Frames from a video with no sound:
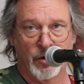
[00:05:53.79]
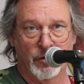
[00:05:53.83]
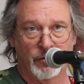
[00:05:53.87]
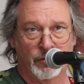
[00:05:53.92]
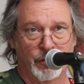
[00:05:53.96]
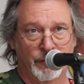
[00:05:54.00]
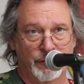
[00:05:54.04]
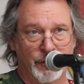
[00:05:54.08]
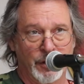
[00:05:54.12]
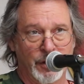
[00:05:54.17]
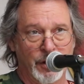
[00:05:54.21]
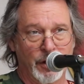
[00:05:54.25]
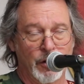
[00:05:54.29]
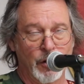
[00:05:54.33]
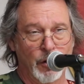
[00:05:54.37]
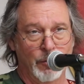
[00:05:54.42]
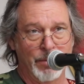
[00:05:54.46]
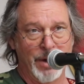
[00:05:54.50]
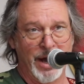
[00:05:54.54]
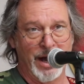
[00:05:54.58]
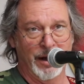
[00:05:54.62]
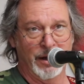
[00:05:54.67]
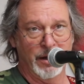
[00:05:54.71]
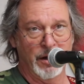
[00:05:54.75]
So if you could go
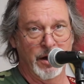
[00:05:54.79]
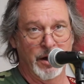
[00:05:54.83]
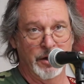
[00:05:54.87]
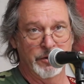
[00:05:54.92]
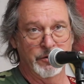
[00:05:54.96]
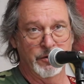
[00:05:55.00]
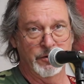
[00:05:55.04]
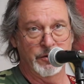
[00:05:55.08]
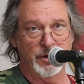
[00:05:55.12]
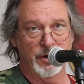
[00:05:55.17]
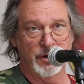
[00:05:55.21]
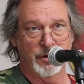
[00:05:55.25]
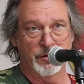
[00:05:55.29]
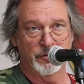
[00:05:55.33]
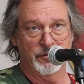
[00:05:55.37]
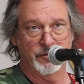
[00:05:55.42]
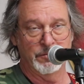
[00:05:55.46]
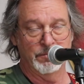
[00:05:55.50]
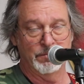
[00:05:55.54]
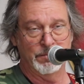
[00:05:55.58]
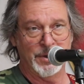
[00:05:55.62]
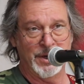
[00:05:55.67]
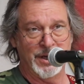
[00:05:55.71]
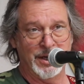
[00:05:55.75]
back 100 years
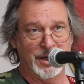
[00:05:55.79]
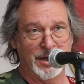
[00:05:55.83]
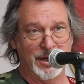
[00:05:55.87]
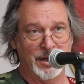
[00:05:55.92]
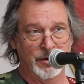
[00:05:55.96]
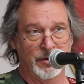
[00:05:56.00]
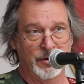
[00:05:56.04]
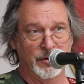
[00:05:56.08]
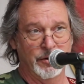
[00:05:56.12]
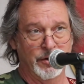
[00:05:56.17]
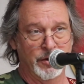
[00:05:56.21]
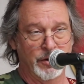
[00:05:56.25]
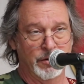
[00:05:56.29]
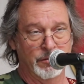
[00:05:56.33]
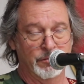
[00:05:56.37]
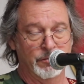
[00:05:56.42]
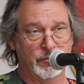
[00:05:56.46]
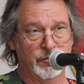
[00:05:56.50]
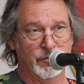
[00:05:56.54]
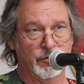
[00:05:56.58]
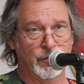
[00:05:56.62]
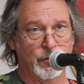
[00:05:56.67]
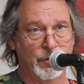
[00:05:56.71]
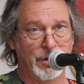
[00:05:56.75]
and peek into
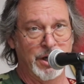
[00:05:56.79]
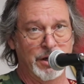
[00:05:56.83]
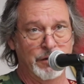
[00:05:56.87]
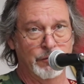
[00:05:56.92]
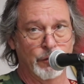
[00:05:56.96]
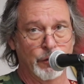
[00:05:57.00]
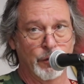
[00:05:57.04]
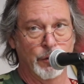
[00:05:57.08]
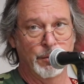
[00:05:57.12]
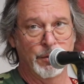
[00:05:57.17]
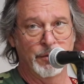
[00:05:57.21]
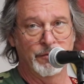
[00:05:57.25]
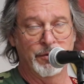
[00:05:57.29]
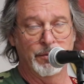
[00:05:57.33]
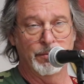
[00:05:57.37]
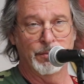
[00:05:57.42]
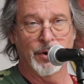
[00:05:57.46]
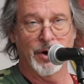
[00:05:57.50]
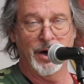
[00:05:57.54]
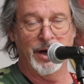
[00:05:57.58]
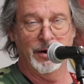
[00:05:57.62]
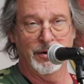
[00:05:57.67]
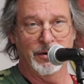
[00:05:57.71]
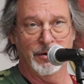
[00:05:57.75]
the screen room of the
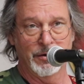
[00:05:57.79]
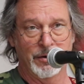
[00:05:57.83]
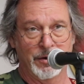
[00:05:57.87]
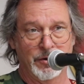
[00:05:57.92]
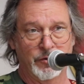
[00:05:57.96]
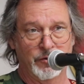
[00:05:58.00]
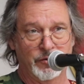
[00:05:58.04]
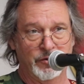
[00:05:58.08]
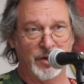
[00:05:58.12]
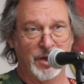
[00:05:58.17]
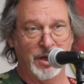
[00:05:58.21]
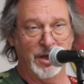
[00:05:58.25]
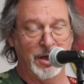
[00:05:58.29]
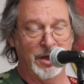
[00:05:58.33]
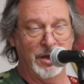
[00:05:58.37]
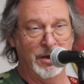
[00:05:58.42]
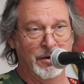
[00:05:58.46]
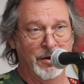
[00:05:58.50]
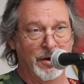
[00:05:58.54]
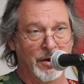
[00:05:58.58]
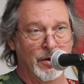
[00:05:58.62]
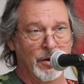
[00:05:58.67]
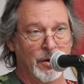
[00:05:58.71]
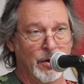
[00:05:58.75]
breaker and
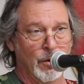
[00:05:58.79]
see